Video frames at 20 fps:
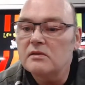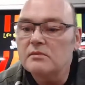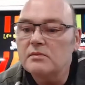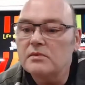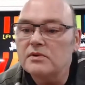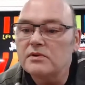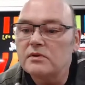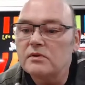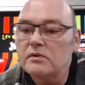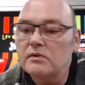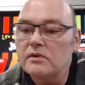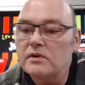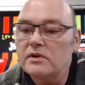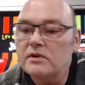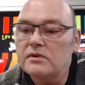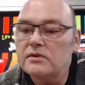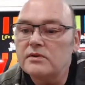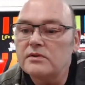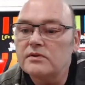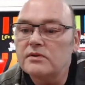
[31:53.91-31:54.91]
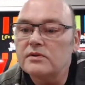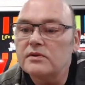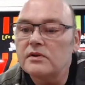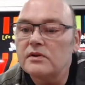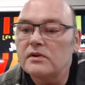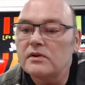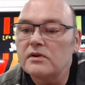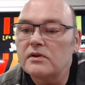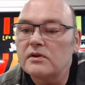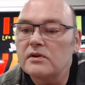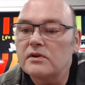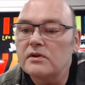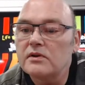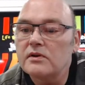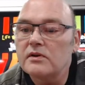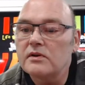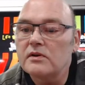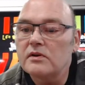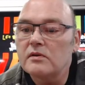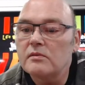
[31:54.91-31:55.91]
We do this.
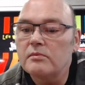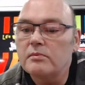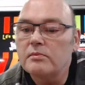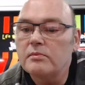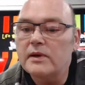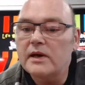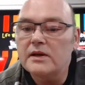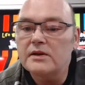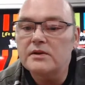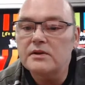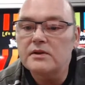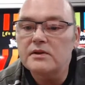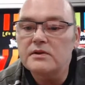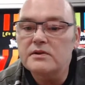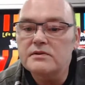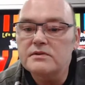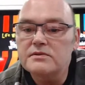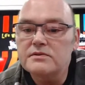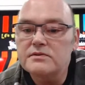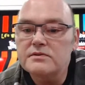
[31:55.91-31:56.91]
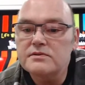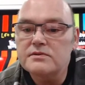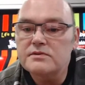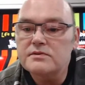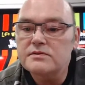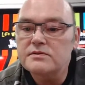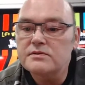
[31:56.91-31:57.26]
Banners.